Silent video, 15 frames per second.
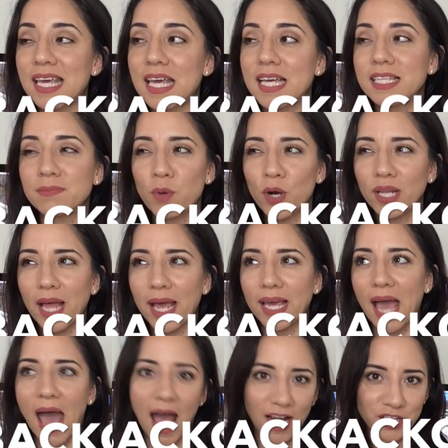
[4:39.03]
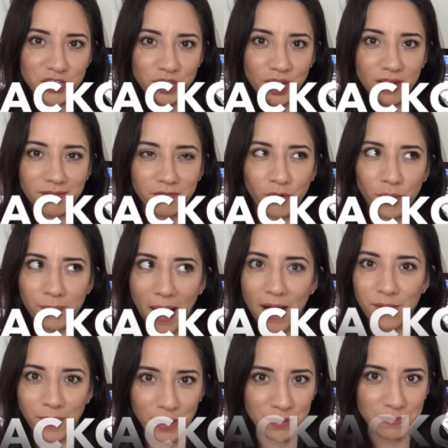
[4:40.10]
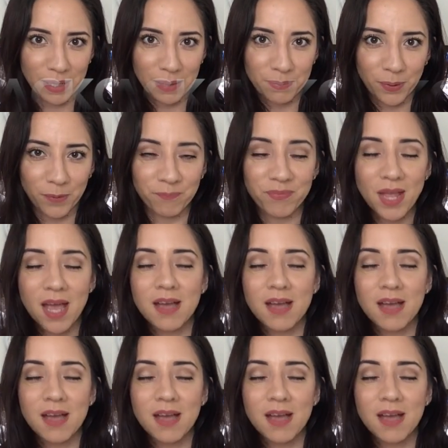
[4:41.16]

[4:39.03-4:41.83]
is more like action for background people.